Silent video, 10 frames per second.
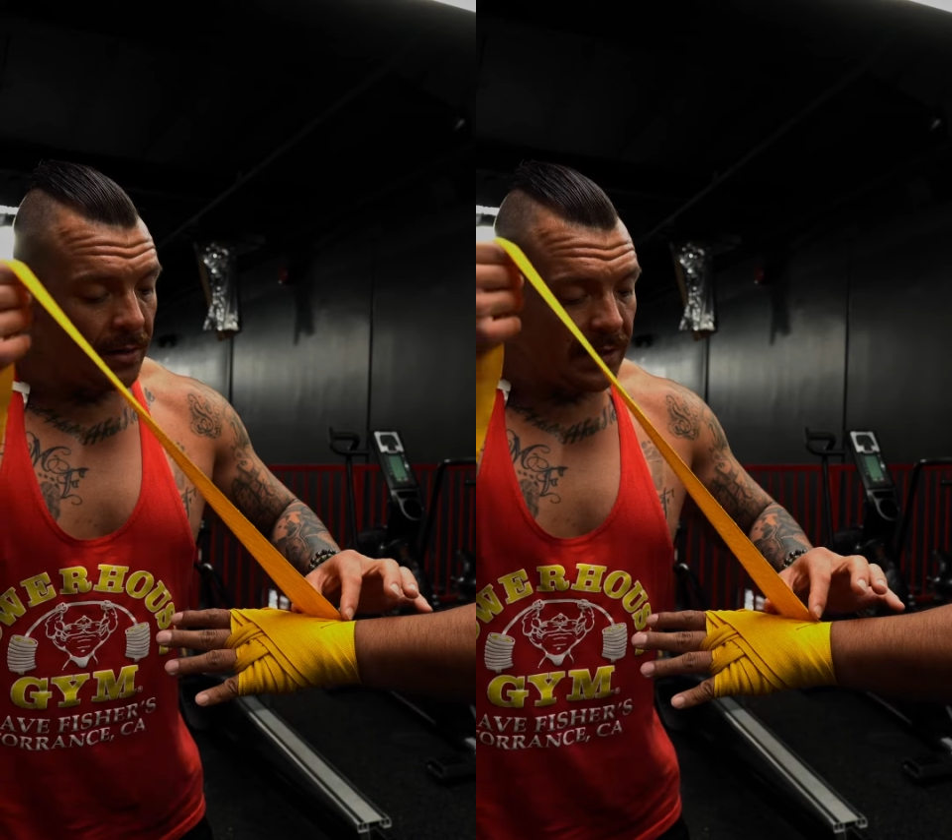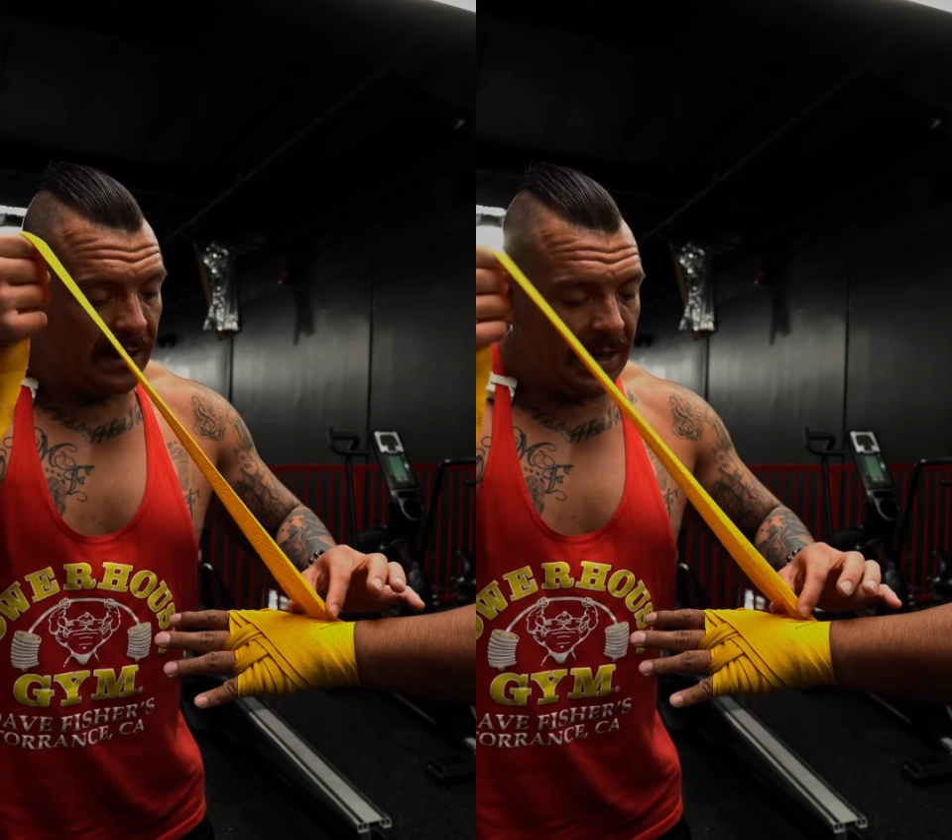
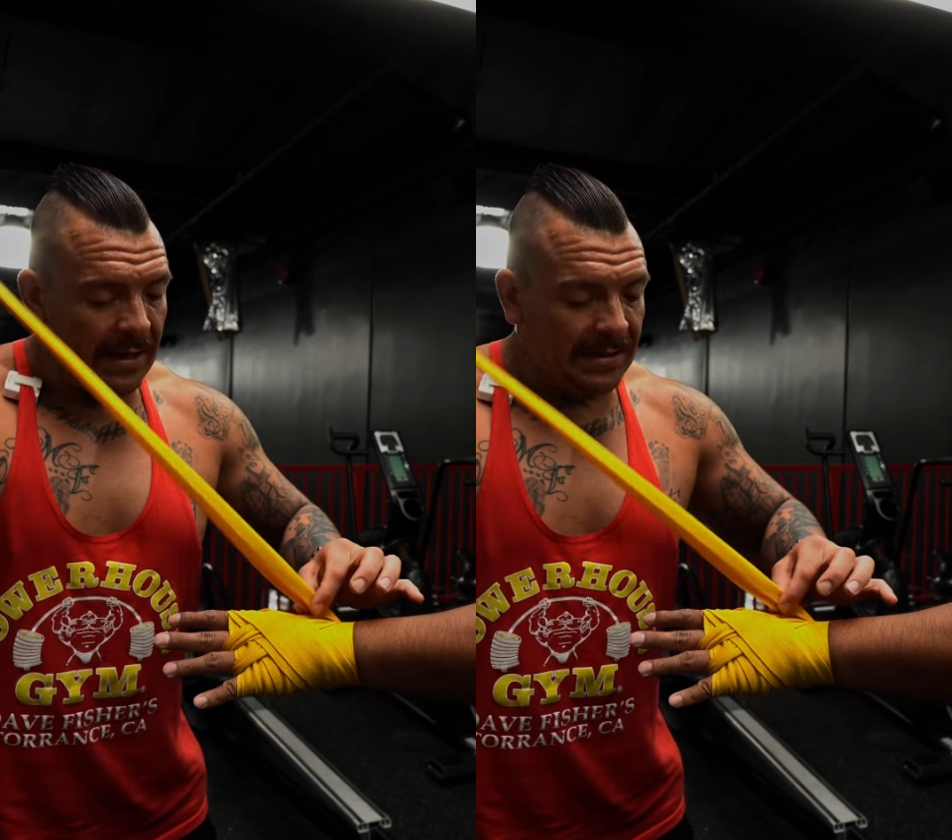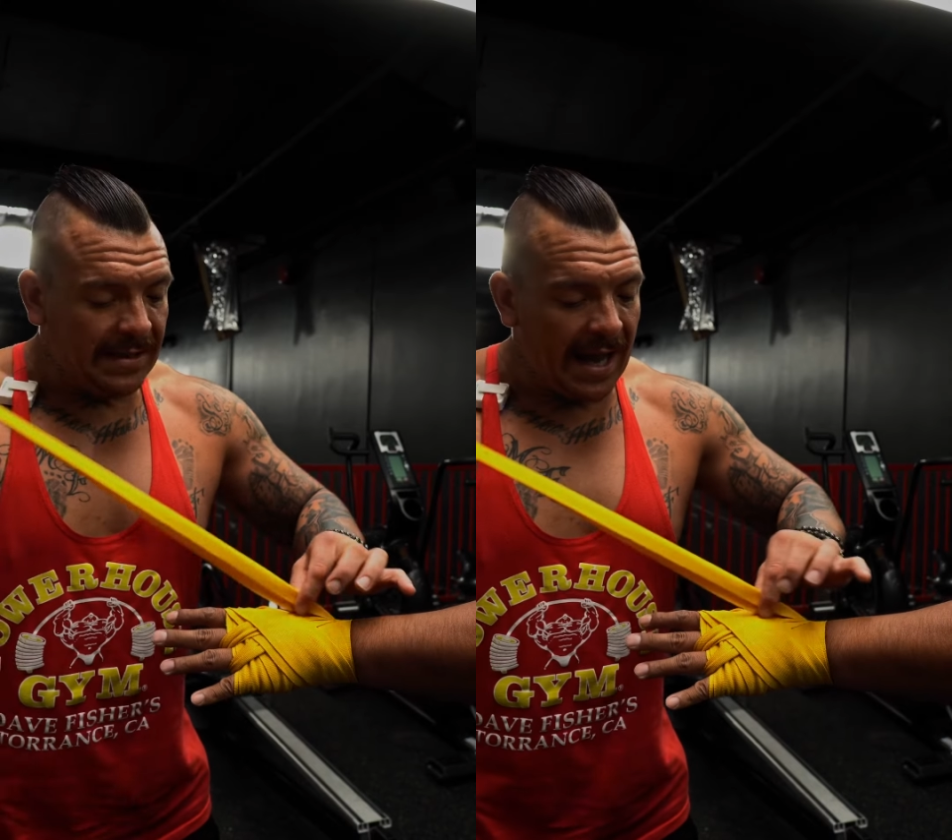to the
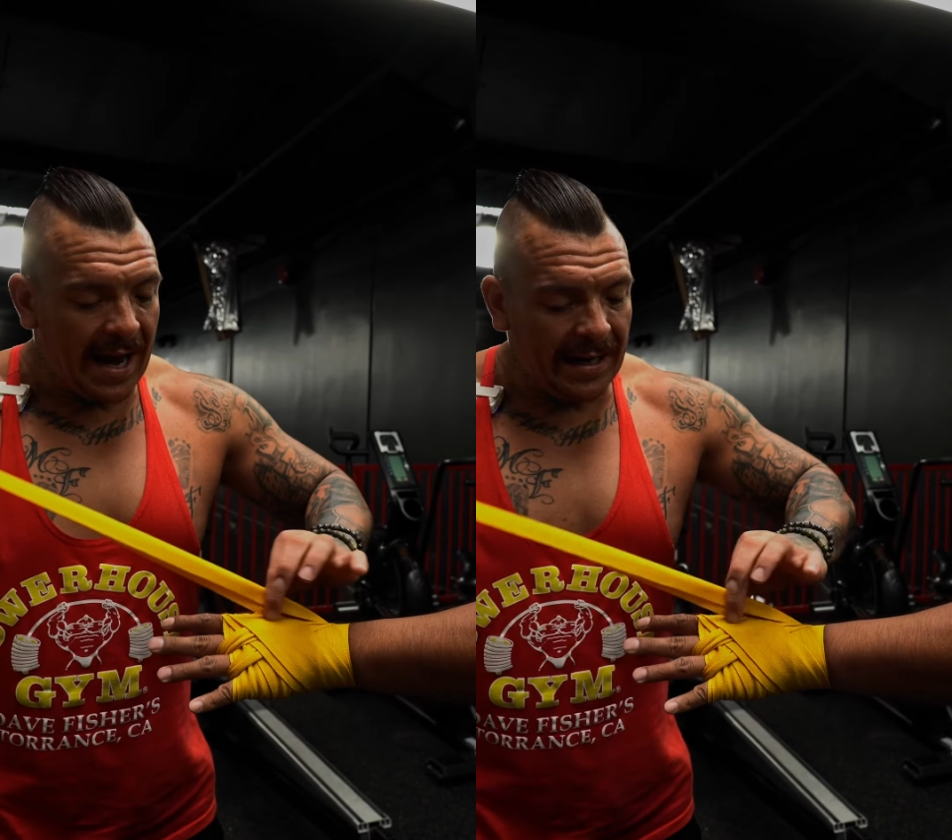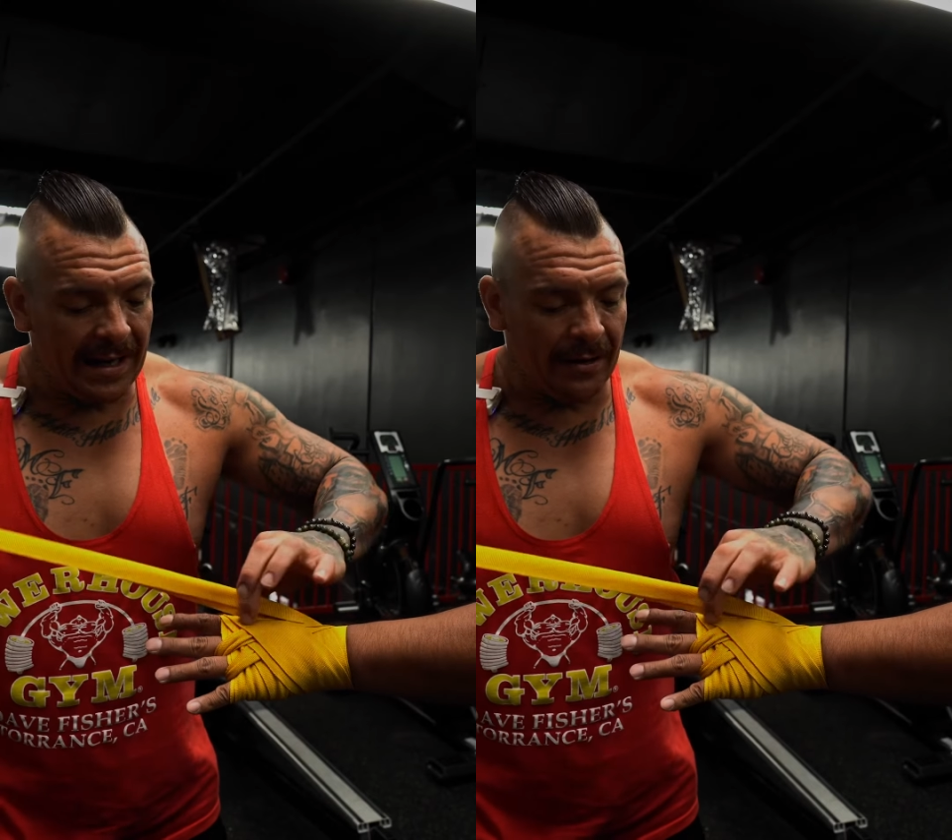
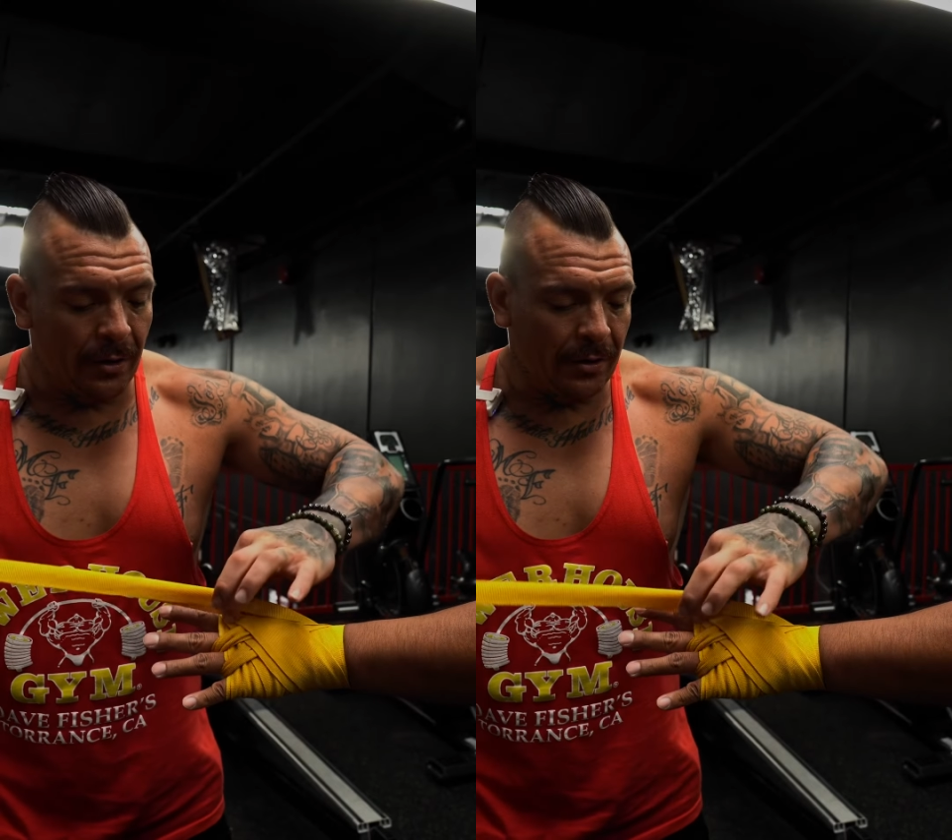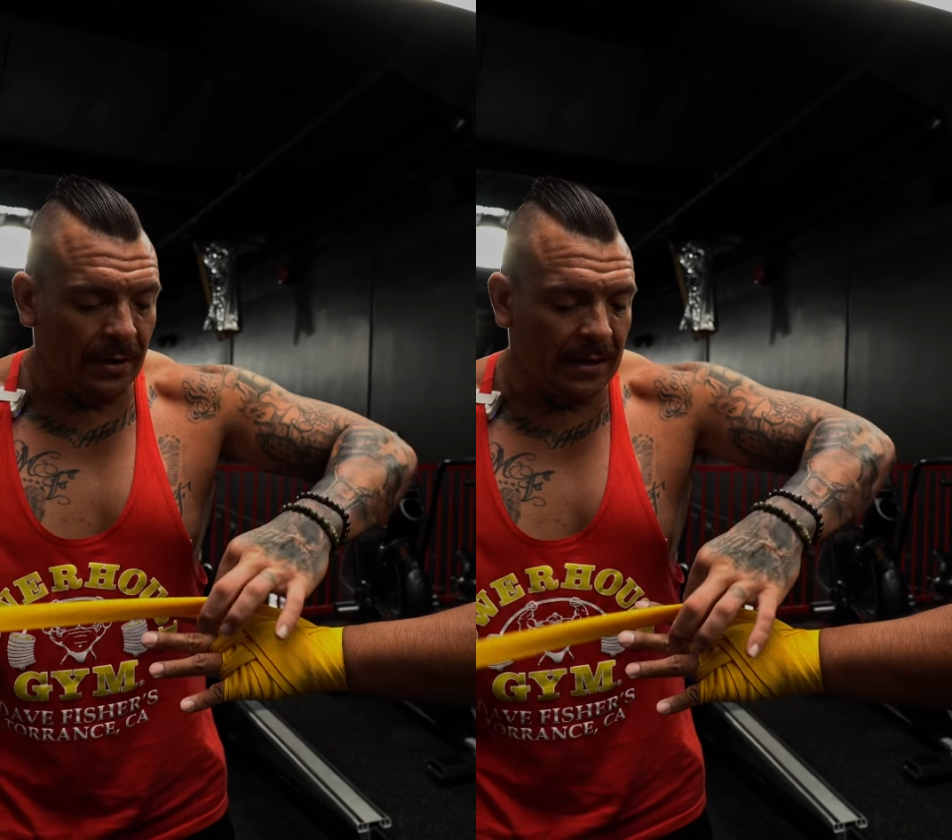inside and
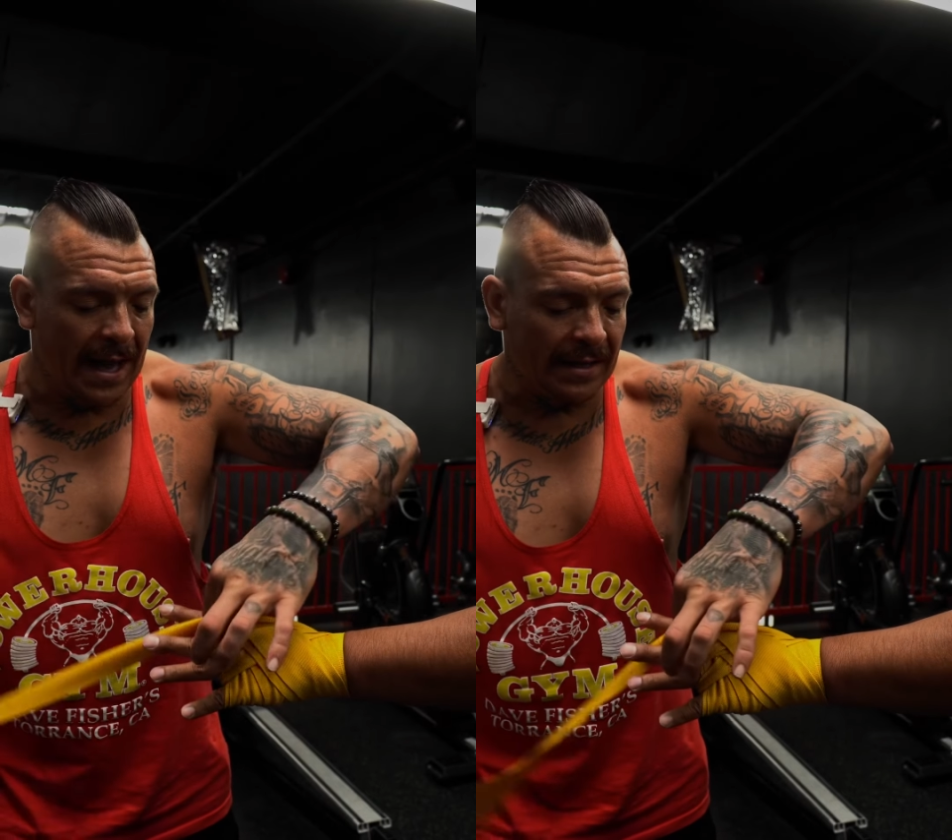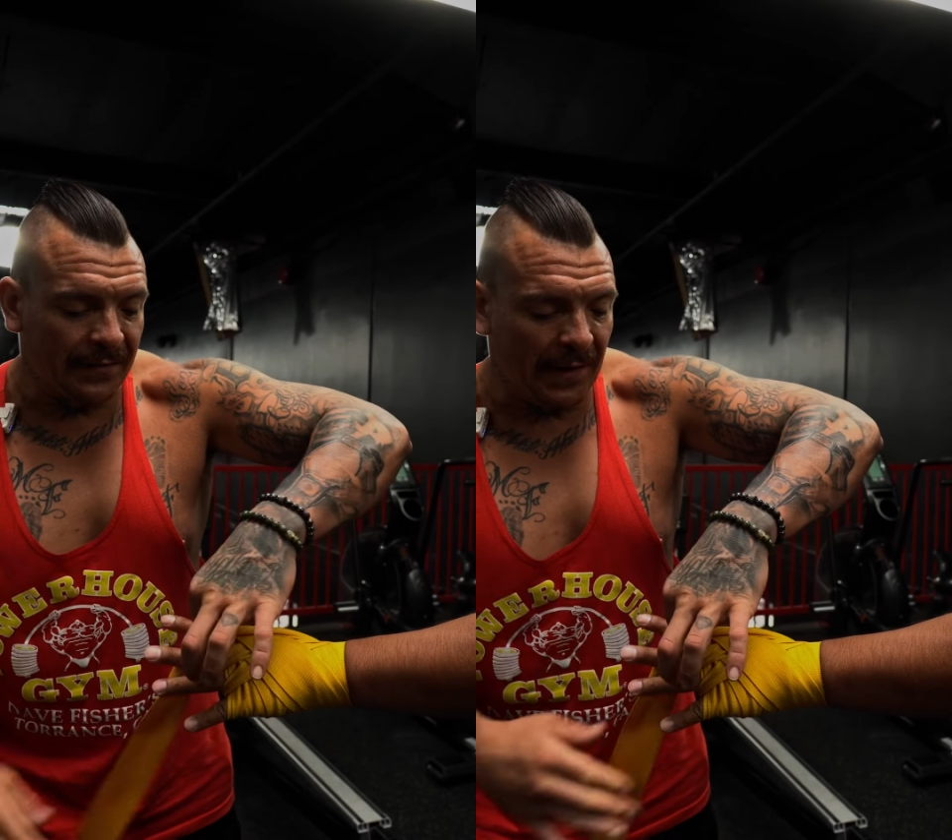go to the
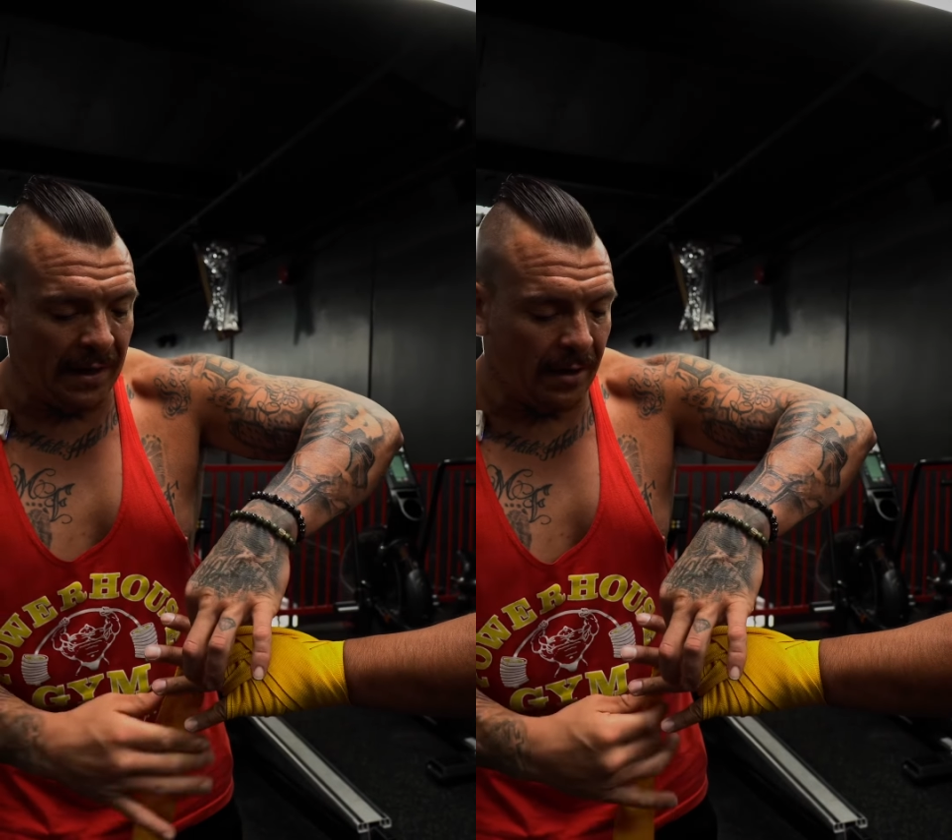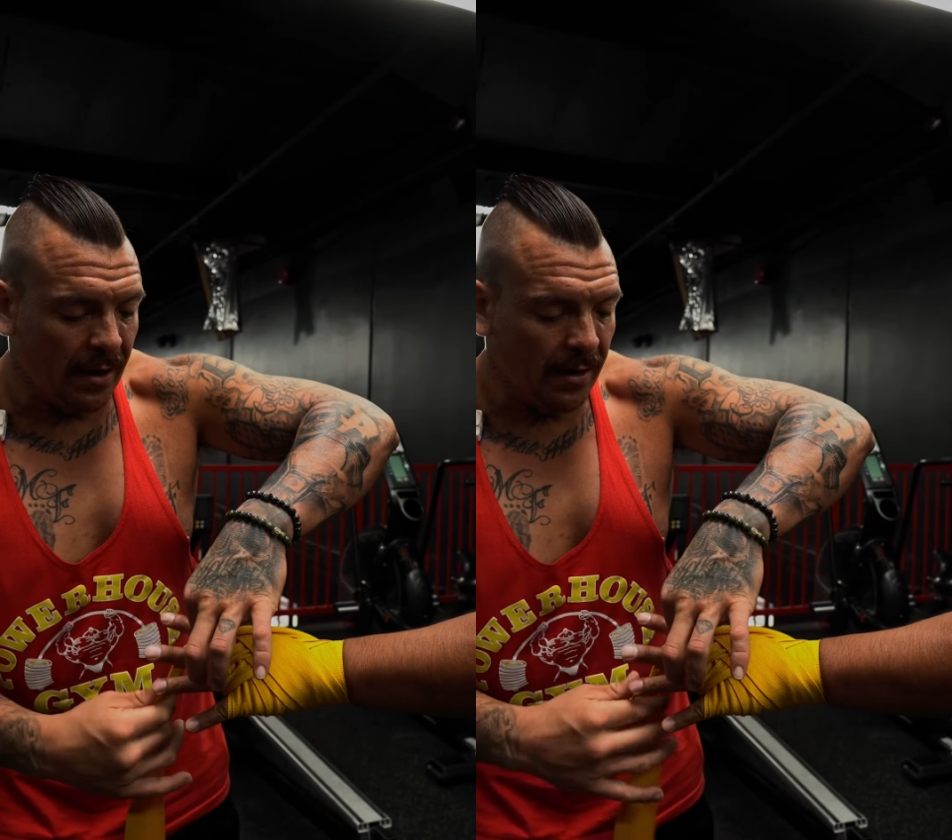last
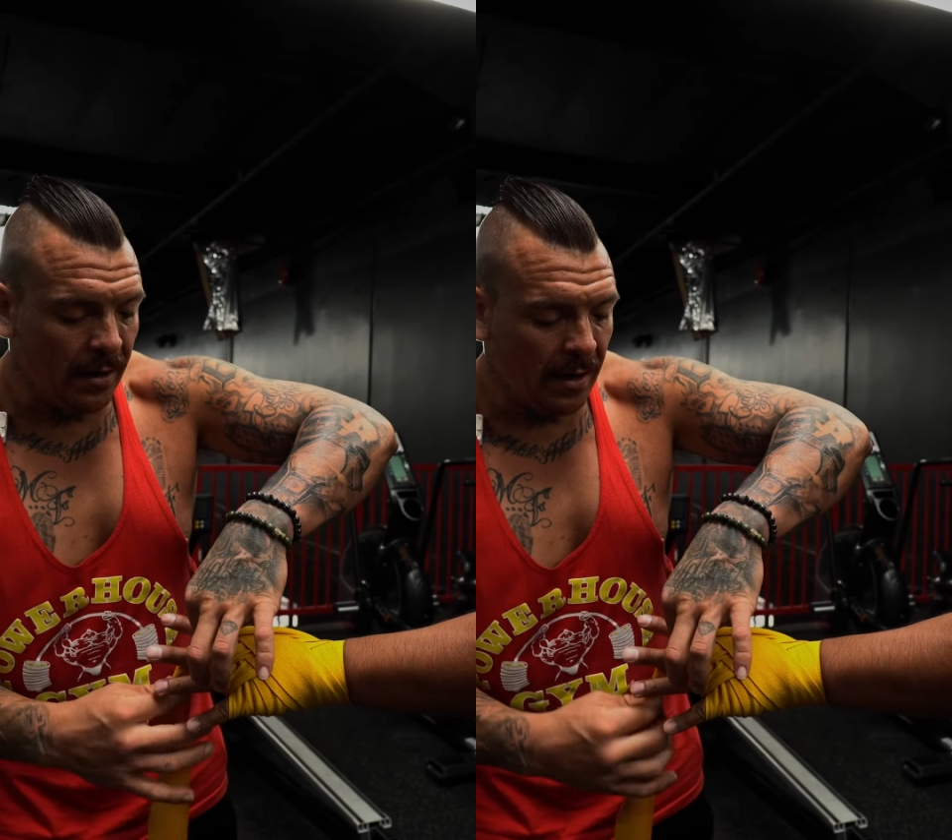finger.